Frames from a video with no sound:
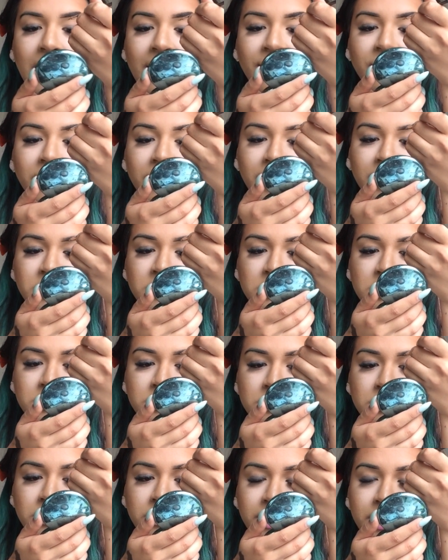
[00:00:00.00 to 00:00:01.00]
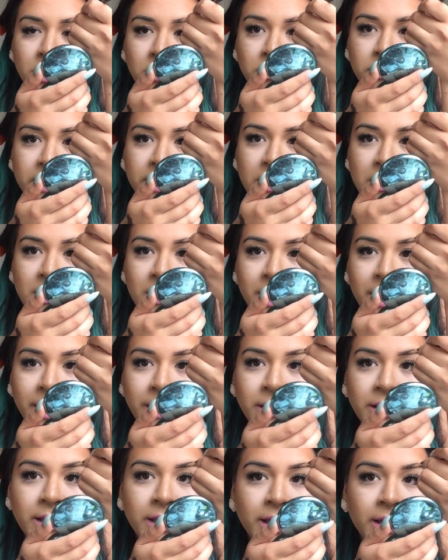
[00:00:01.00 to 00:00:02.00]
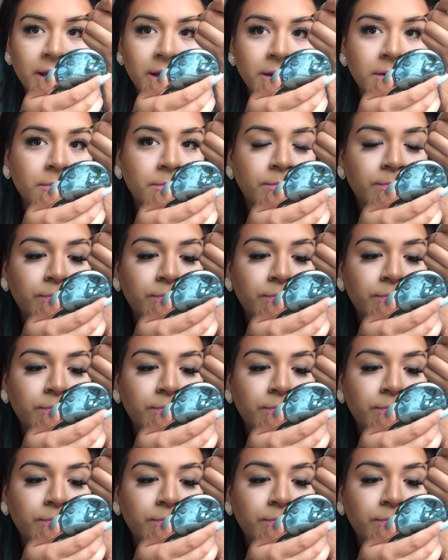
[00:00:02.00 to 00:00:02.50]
and then I just get on that line again,